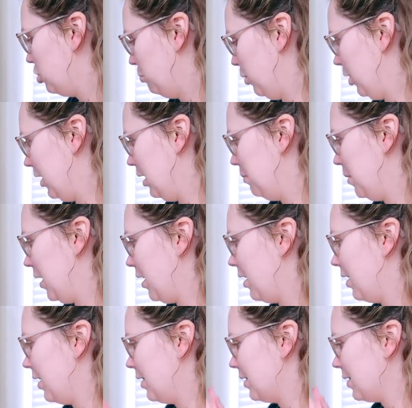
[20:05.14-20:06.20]
to put it
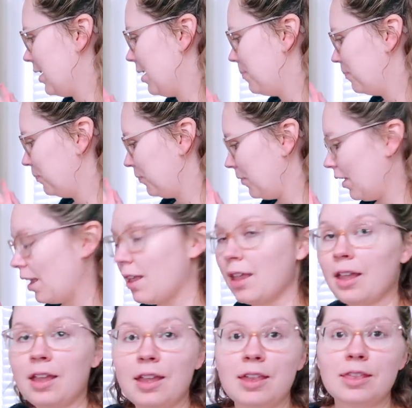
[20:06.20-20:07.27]
because
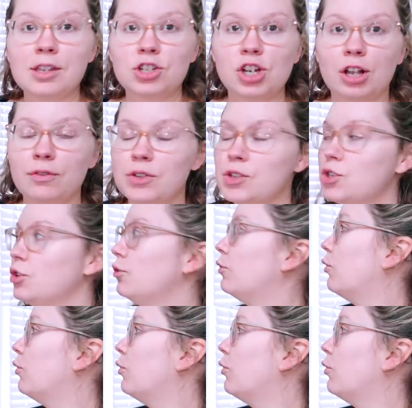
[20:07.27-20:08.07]
the shelf is too